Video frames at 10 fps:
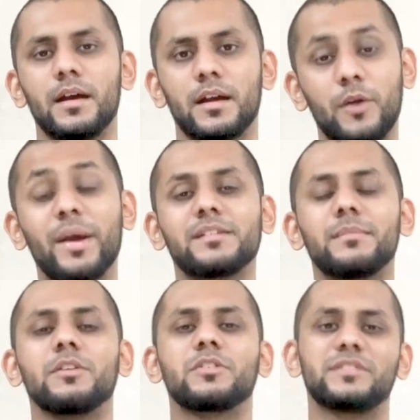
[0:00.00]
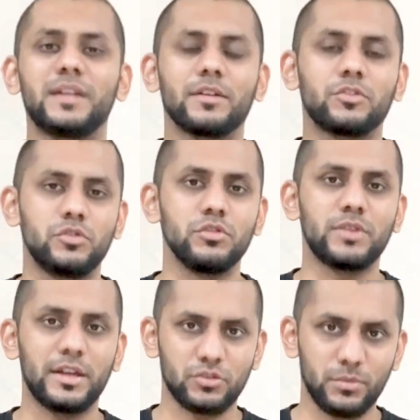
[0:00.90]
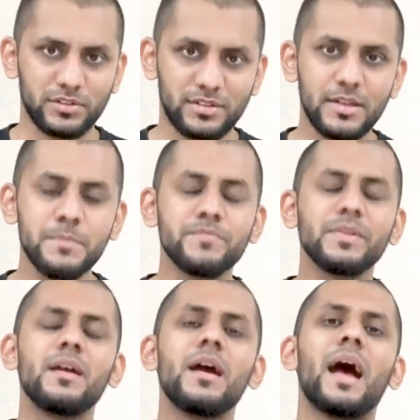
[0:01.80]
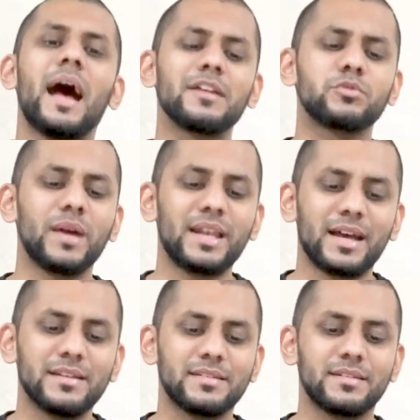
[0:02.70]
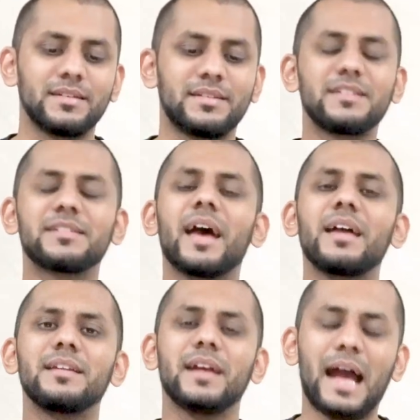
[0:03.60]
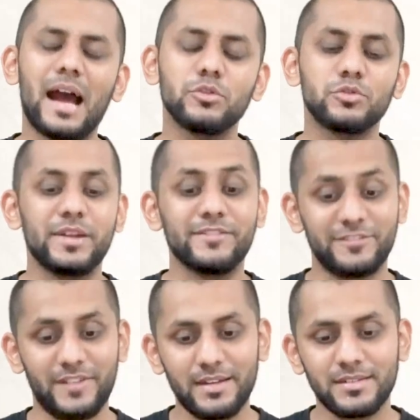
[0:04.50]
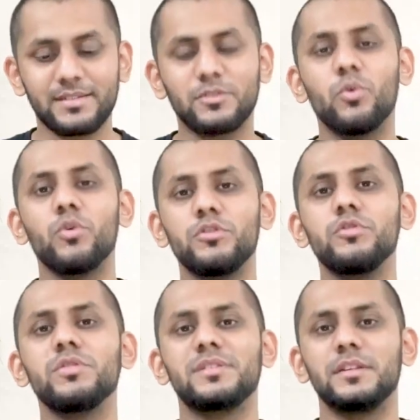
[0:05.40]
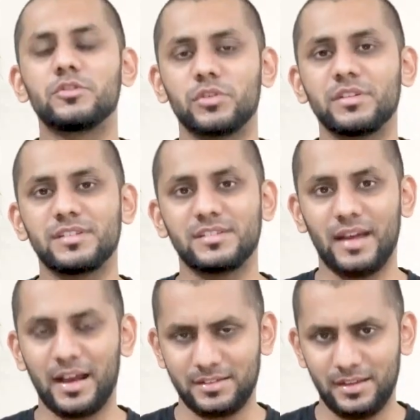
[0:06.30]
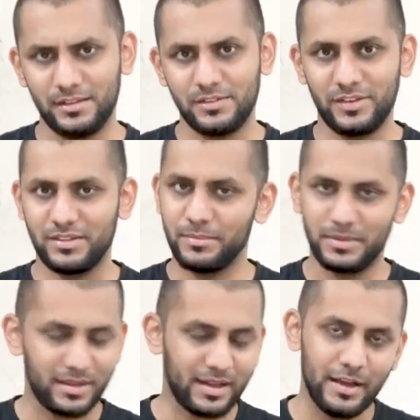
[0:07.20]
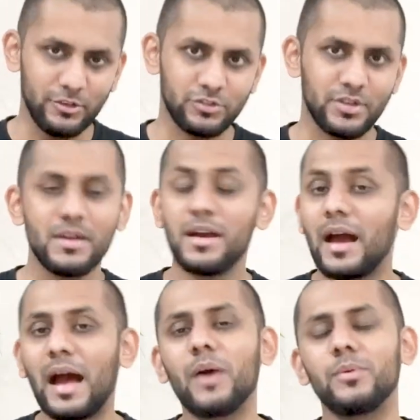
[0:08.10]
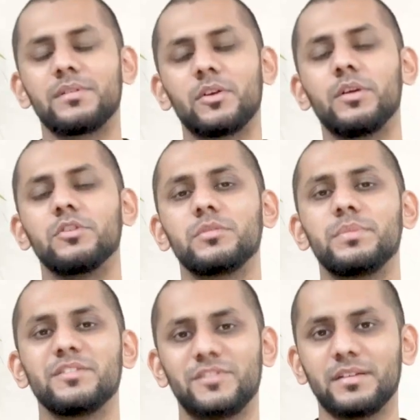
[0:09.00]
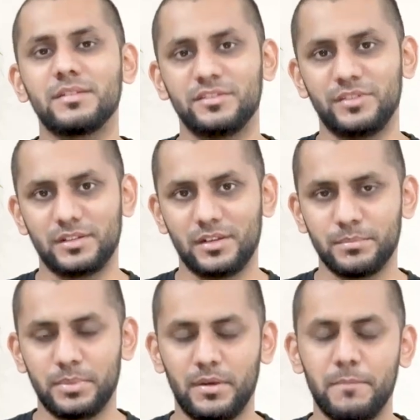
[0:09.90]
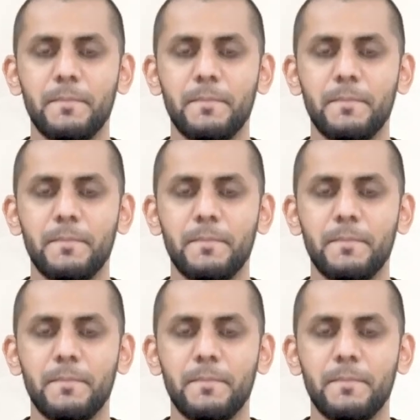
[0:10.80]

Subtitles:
correct amount of tax due to HMRC, as well as deciding how to invest or use the trust assets. For example, the cash, how is it going to be invested, for example.